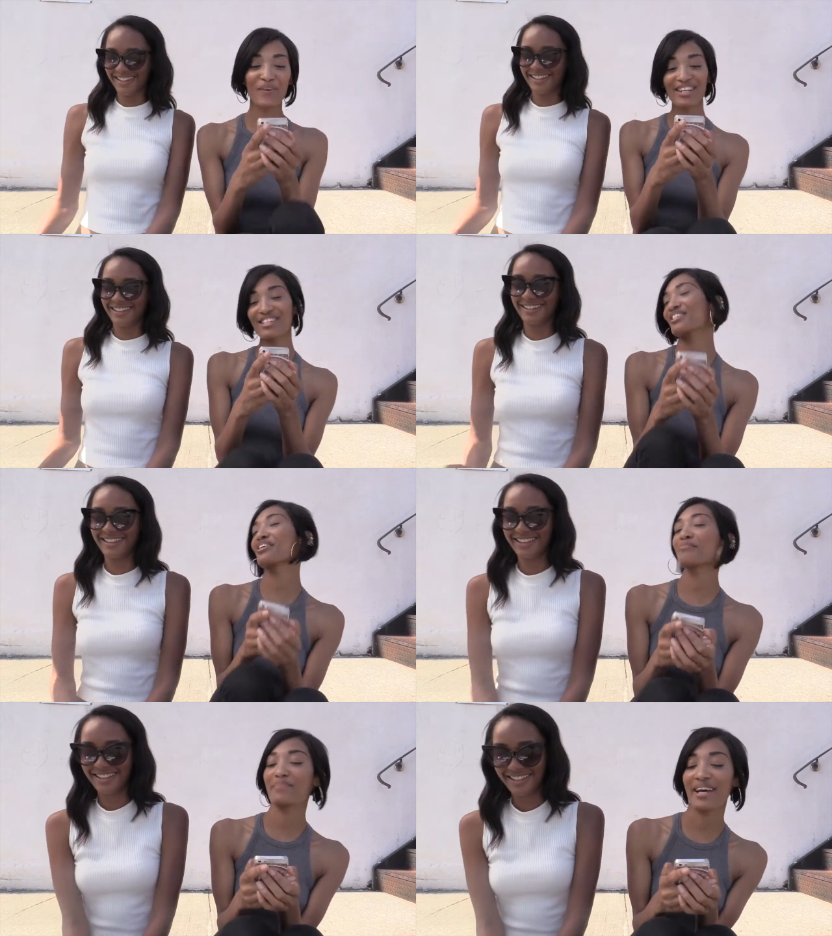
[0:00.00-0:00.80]
Speaker 1: What is
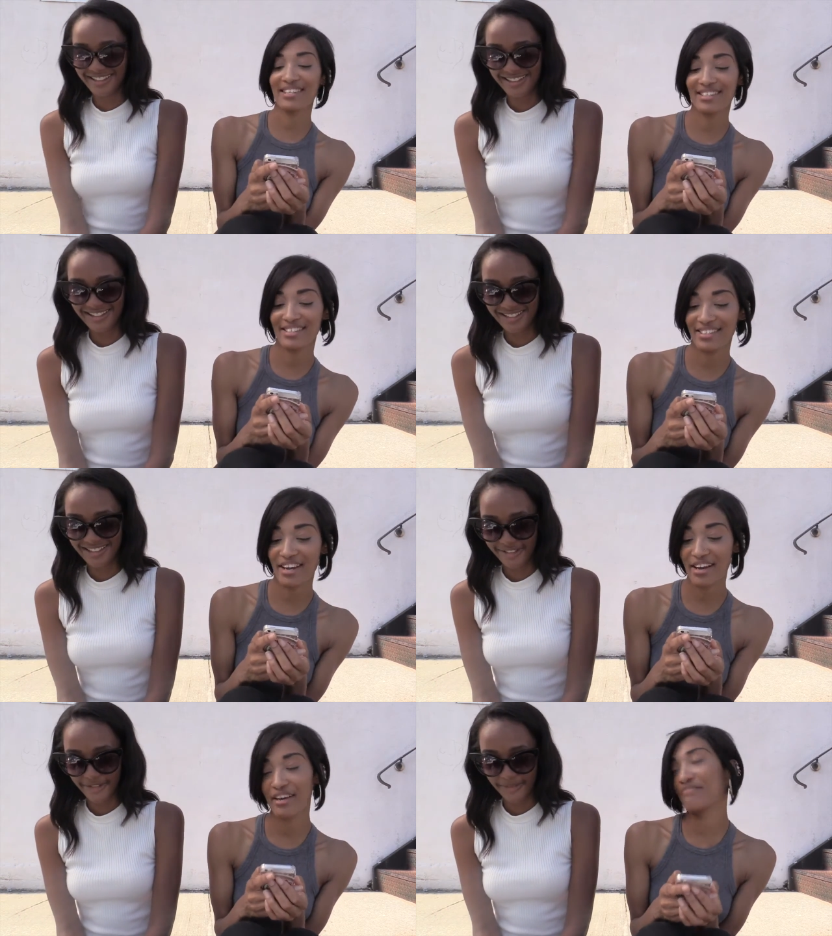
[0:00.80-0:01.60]
your best
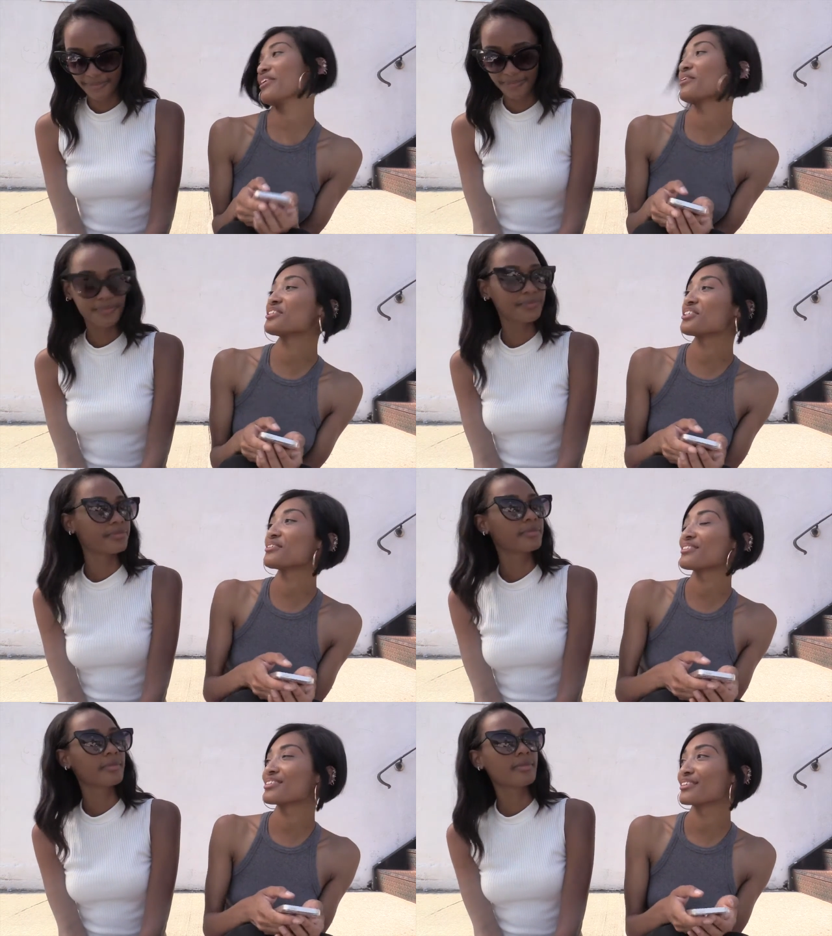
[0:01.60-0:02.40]
uh, photo shoot?